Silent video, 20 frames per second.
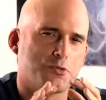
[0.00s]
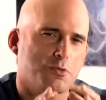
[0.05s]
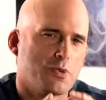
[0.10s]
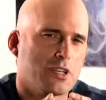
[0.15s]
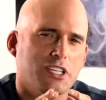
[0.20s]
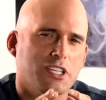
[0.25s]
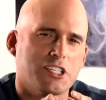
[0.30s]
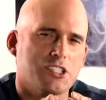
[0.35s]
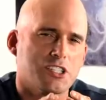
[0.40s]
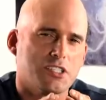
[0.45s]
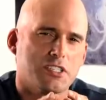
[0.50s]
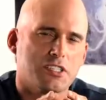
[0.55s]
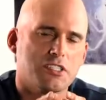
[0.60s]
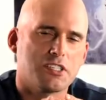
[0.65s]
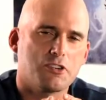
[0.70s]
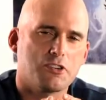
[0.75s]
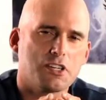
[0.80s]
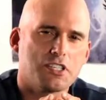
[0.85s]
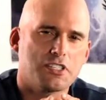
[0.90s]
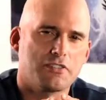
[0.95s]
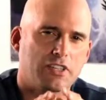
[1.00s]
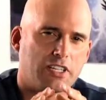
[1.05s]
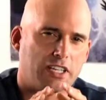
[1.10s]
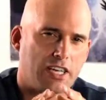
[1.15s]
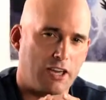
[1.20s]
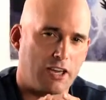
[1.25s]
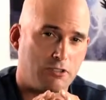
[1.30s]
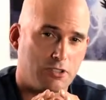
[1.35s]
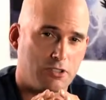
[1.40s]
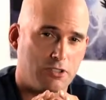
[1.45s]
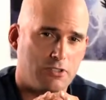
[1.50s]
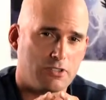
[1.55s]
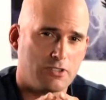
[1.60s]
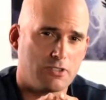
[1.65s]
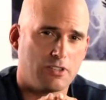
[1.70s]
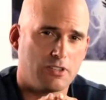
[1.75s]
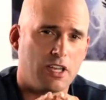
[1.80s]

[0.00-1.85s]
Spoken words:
really just a series of encounters,